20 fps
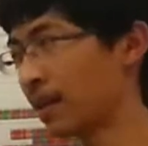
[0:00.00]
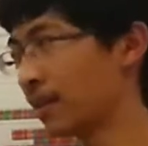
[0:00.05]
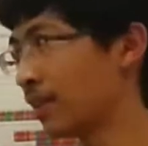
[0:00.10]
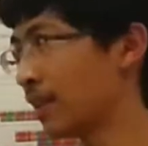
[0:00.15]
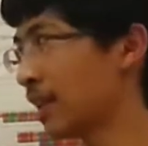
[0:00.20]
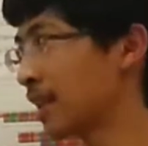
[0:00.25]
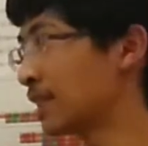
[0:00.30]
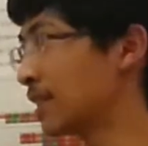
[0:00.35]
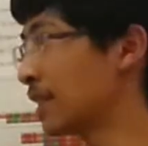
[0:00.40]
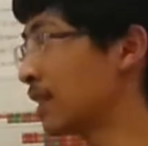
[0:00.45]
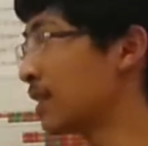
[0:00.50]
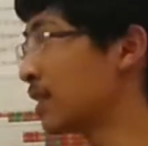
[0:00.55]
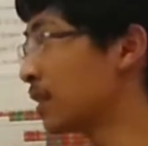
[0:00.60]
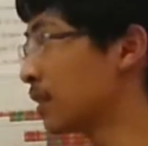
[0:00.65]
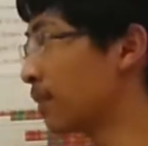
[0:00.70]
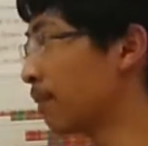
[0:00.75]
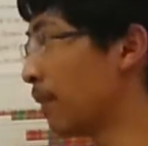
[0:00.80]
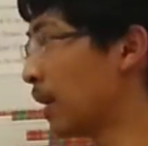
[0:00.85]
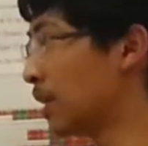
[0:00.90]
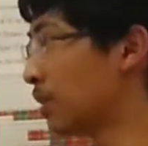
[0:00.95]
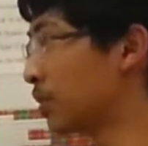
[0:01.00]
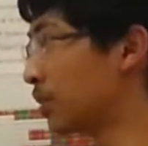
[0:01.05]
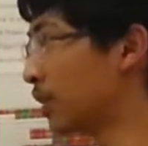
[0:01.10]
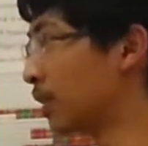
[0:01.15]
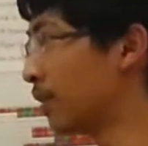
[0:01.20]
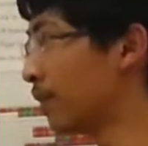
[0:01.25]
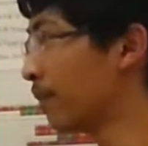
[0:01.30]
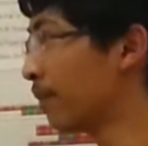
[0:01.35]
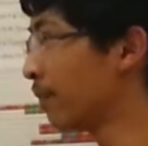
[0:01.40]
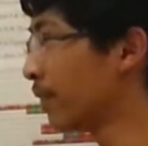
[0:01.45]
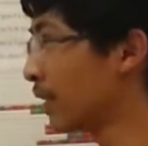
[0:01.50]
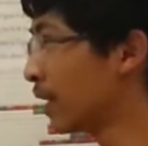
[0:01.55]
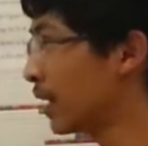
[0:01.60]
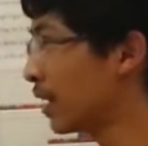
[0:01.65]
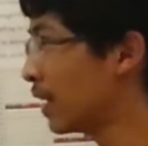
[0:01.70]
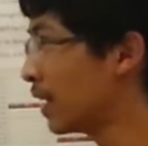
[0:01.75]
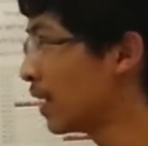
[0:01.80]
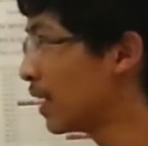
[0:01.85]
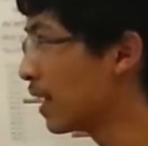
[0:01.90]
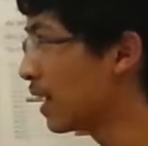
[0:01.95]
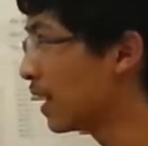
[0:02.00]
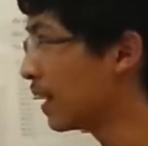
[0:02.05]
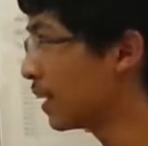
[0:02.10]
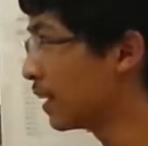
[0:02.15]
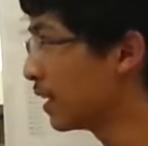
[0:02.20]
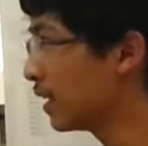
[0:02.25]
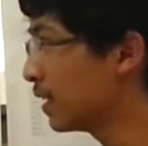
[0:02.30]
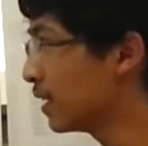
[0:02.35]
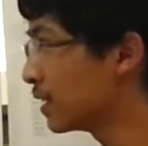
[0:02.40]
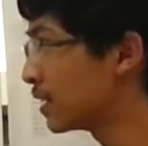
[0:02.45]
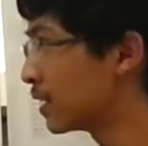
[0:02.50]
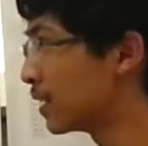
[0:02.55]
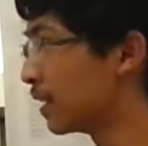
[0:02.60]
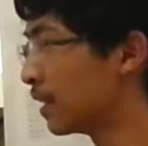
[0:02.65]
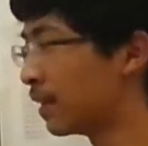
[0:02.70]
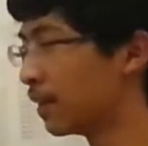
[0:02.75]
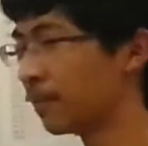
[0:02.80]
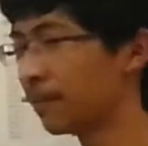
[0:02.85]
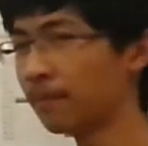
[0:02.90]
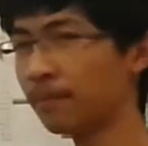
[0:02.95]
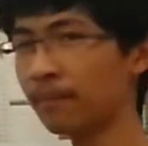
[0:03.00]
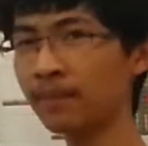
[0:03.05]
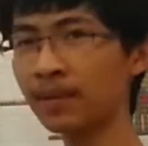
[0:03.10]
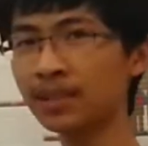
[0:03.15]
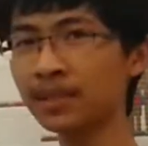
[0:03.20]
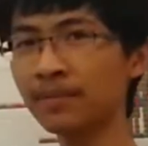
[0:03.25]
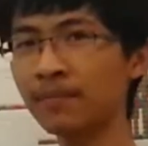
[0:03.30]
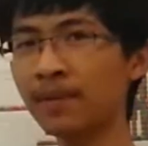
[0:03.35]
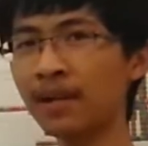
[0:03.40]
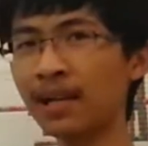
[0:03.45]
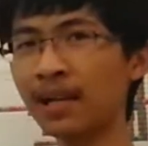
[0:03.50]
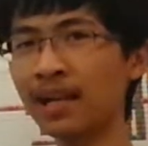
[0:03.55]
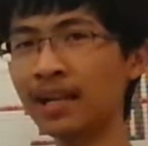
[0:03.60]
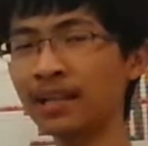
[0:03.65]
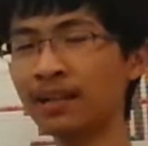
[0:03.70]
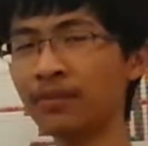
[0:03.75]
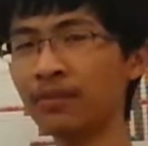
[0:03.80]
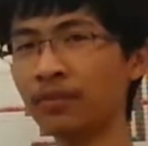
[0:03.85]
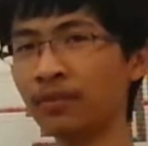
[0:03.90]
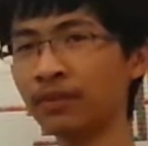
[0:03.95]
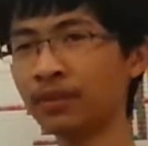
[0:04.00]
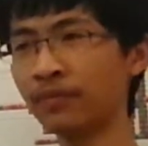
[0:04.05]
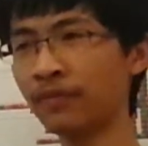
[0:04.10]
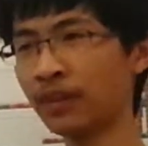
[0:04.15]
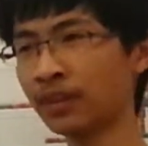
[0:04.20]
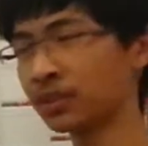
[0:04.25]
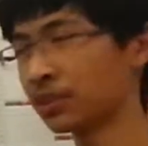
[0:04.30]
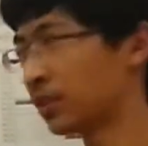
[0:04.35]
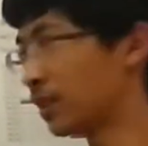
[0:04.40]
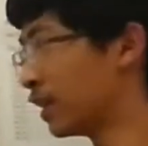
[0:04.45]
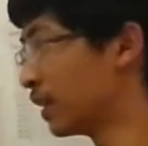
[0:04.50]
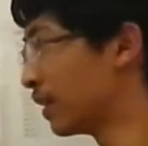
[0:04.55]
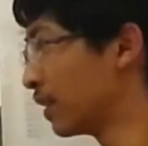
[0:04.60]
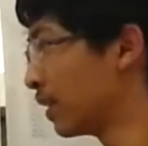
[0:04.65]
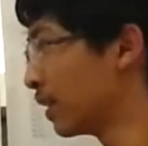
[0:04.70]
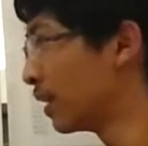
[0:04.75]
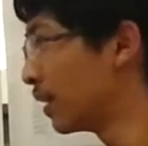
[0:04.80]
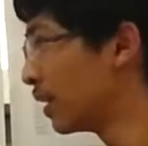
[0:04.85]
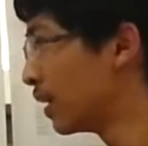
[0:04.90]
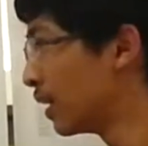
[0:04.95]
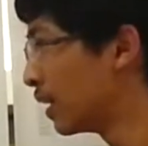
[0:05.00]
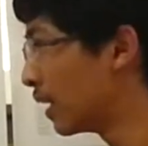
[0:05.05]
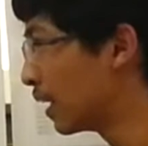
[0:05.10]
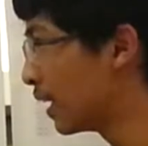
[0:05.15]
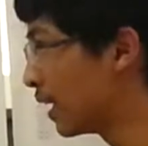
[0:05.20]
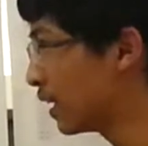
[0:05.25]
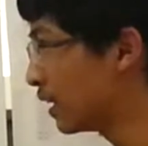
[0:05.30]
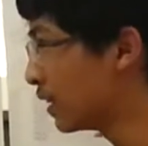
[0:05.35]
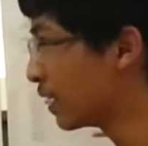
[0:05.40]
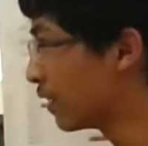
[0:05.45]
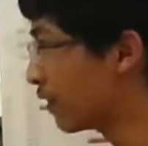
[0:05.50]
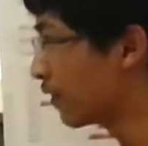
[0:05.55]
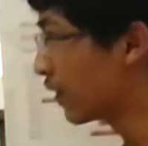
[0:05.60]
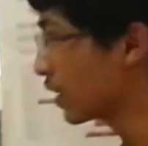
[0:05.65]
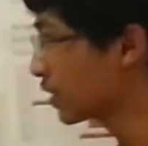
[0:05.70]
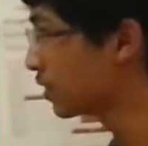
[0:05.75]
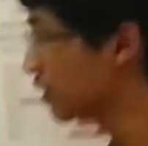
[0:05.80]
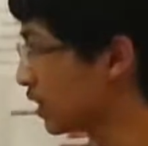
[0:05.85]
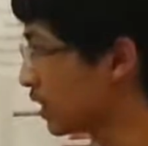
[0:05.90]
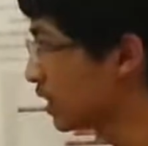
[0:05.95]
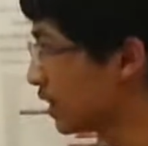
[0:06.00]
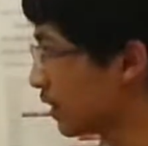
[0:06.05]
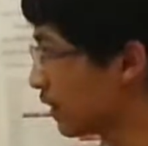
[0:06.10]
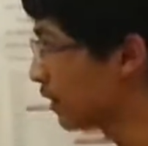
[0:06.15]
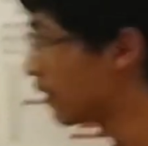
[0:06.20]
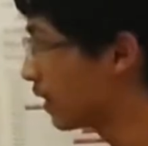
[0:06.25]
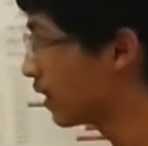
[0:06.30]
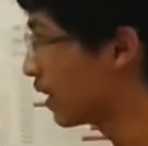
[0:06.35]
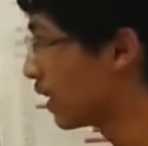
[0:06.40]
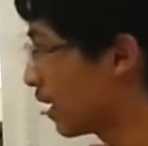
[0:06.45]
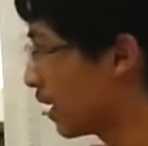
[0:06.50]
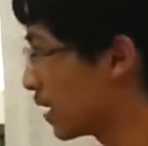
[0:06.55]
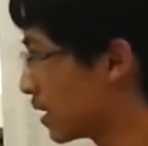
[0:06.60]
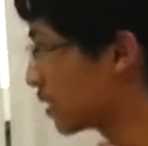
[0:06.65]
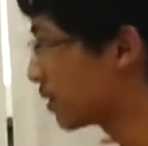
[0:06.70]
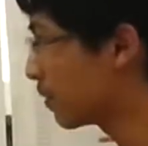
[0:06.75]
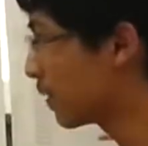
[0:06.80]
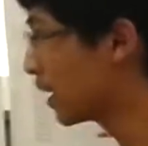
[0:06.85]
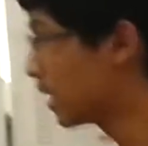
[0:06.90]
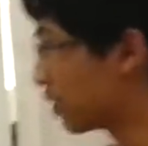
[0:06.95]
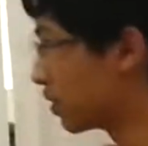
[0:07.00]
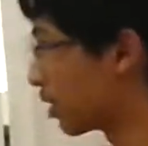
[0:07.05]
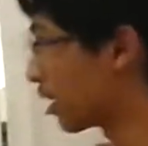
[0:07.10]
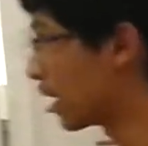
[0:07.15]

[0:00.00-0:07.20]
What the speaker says: analysis measure. And here is the maximum likelihood function. And in the functions, x1 to